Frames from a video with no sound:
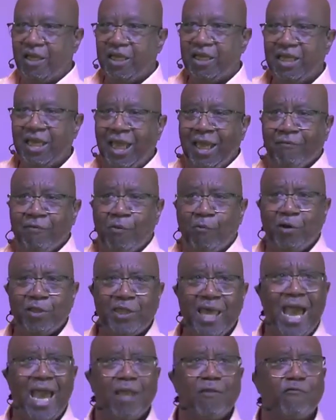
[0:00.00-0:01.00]
Even with
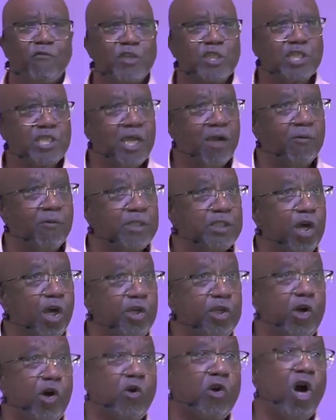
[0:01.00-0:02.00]
adversaries,
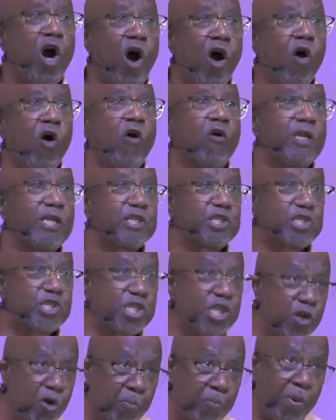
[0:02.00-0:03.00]
your call is
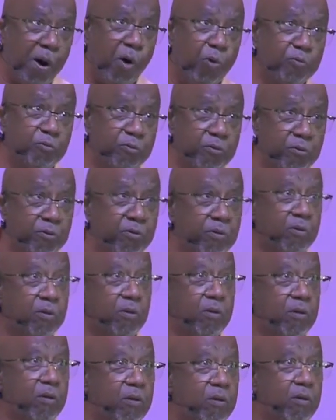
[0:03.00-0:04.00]
still potent.
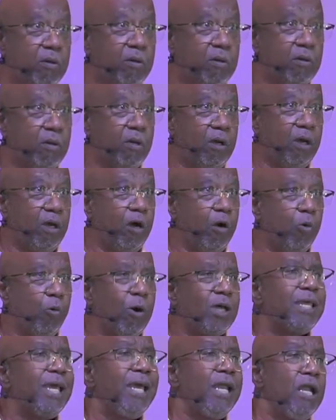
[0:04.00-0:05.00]

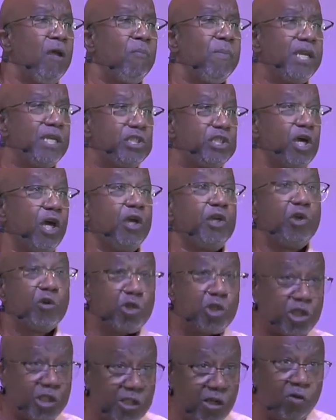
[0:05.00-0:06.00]
With enemies, you
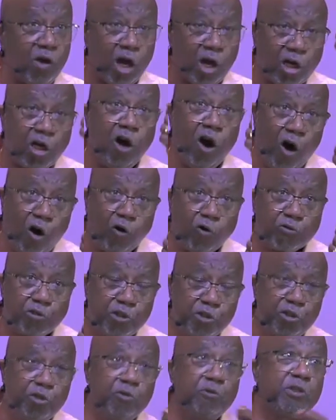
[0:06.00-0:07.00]
still are called
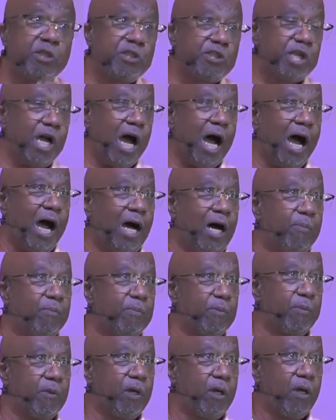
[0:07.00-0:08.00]
to do the job.
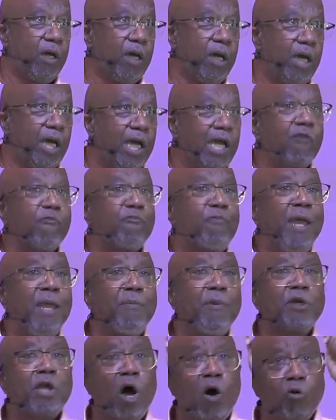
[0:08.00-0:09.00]
If
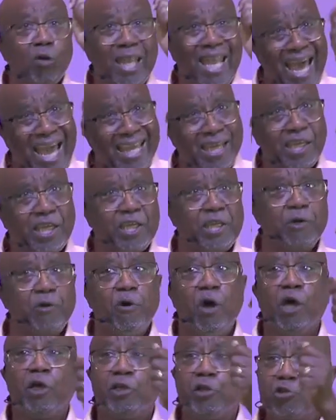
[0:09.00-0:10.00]
people don't like you,
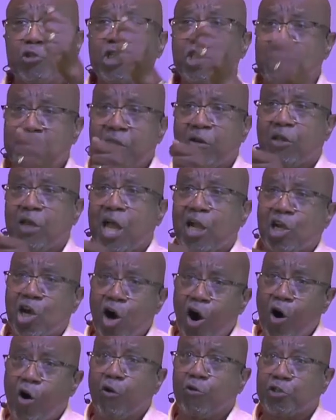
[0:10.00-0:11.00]
you still are
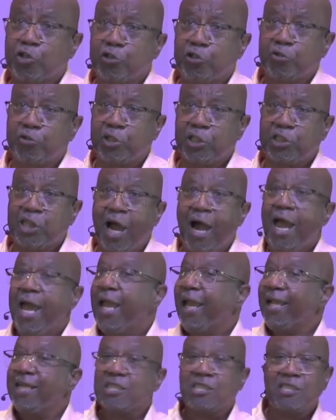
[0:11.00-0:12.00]
called to do the job.
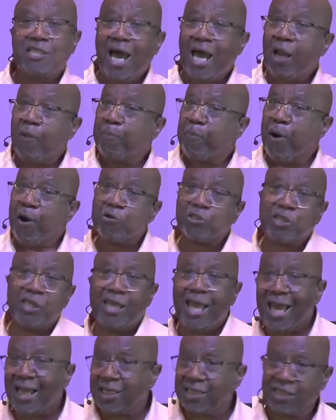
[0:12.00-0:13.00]
It's not a
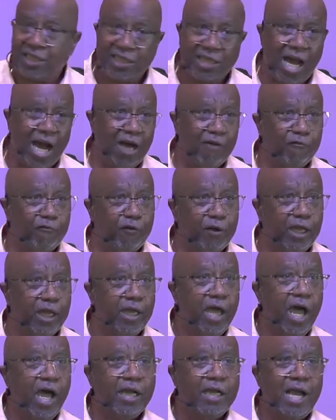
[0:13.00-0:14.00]
personality conflict
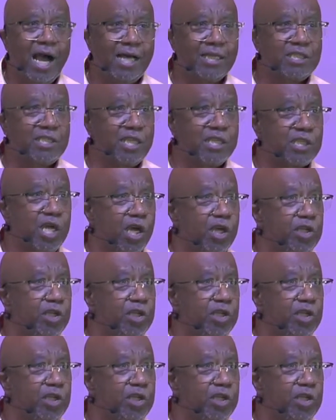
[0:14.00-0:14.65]
contest.